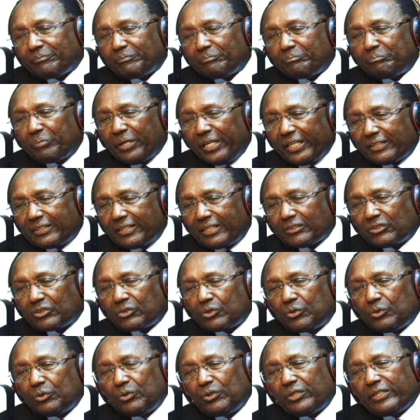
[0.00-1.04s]
better
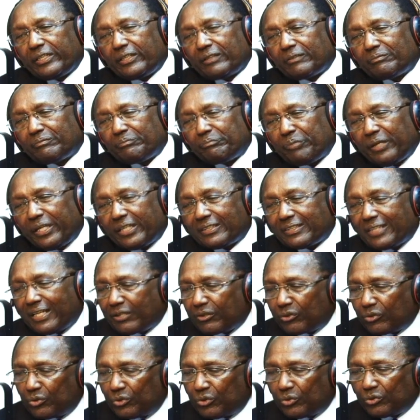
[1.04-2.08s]
schooling,
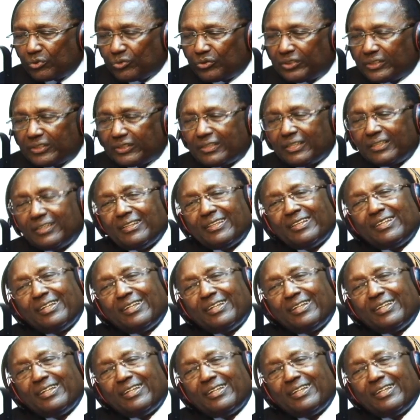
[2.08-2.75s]
better roads.